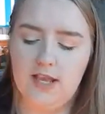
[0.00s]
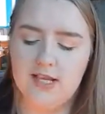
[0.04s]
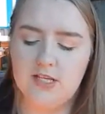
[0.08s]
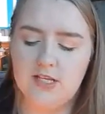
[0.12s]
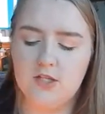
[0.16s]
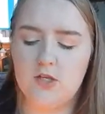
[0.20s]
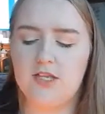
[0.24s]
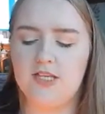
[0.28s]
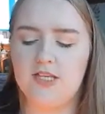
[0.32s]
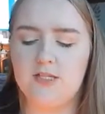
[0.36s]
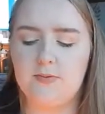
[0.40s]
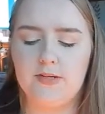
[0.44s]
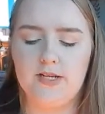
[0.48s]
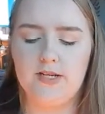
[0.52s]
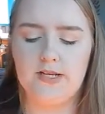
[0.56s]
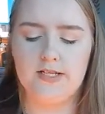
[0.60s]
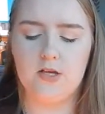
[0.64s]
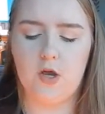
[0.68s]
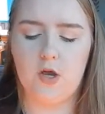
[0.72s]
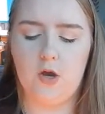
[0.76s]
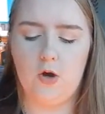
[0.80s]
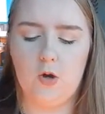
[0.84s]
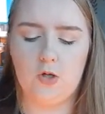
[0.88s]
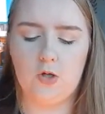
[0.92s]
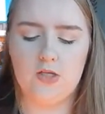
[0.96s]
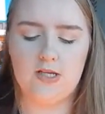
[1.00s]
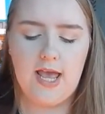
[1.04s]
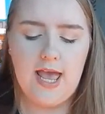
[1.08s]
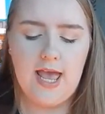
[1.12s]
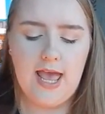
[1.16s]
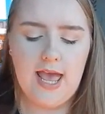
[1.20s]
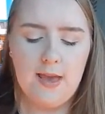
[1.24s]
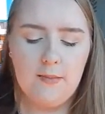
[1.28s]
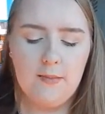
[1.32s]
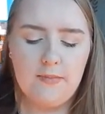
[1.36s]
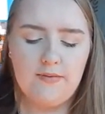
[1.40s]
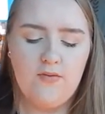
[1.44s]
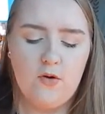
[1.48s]
So this one is called
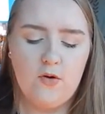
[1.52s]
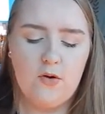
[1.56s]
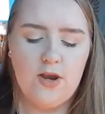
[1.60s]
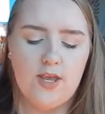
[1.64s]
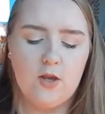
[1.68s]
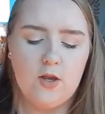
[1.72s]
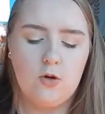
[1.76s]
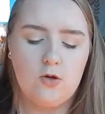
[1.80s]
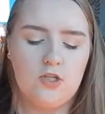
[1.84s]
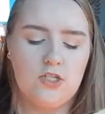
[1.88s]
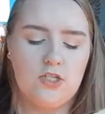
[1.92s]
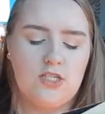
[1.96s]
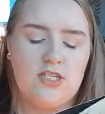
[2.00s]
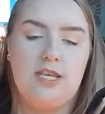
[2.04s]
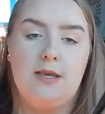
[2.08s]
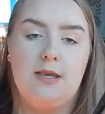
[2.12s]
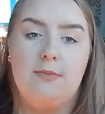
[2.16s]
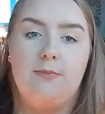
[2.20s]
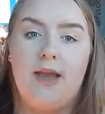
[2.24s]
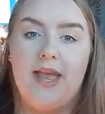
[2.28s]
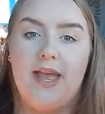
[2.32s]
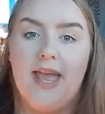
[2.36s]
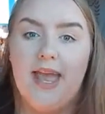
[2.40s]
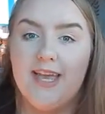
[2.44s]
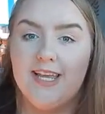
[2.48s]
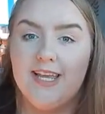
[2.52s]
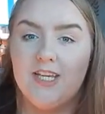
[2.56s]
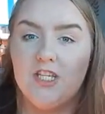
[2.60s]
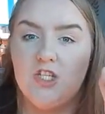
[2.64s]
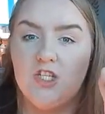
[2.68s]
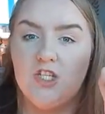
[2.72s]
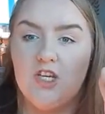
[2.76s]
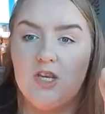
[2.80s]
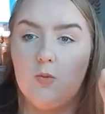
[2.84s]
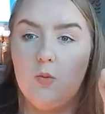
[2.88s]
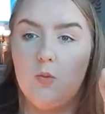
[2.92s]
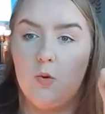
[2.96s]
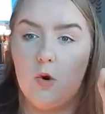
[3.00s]
Before I Go to Sleep by
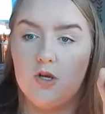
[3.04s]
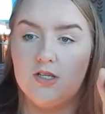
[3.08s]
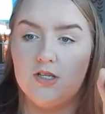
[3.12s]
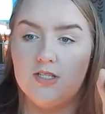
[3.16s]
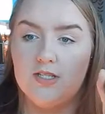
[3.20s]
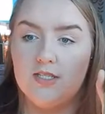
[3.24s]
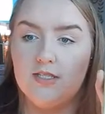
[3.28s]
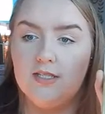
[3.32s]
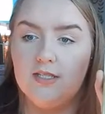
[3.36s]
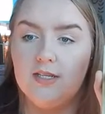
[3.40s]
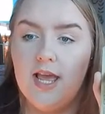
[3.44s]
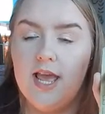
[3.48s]
S.J. Watson.